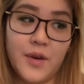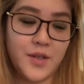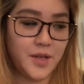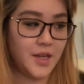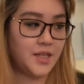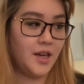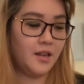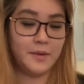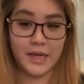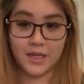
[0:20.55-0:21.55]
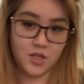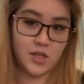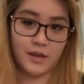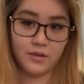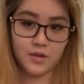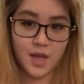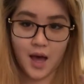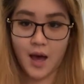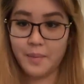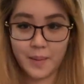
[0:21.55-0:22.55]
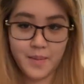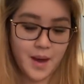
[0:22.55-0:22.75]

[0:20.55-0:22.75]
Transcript: As you can tell, my energy levels are up, up,